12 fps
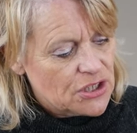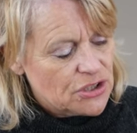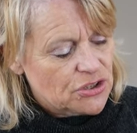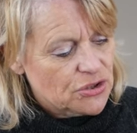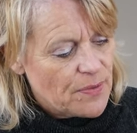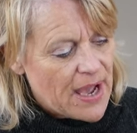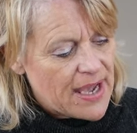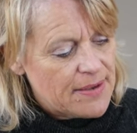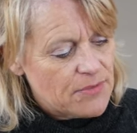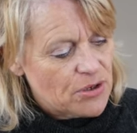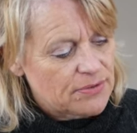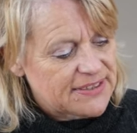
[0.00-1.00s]
so
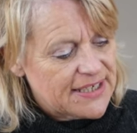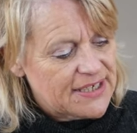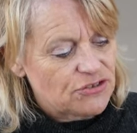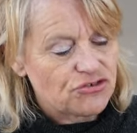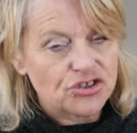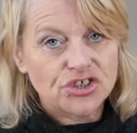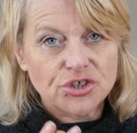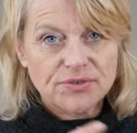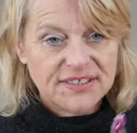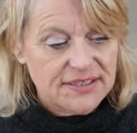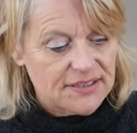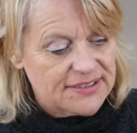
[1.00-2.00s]
I'm going to
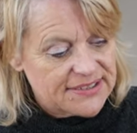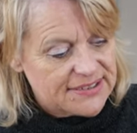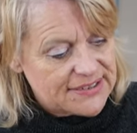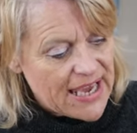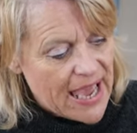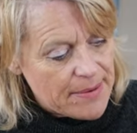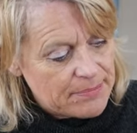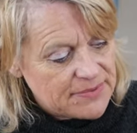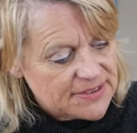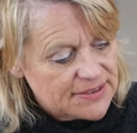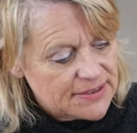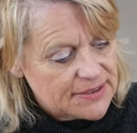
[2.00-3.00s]
introduce the
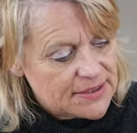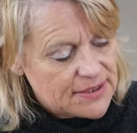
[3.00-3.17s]
stems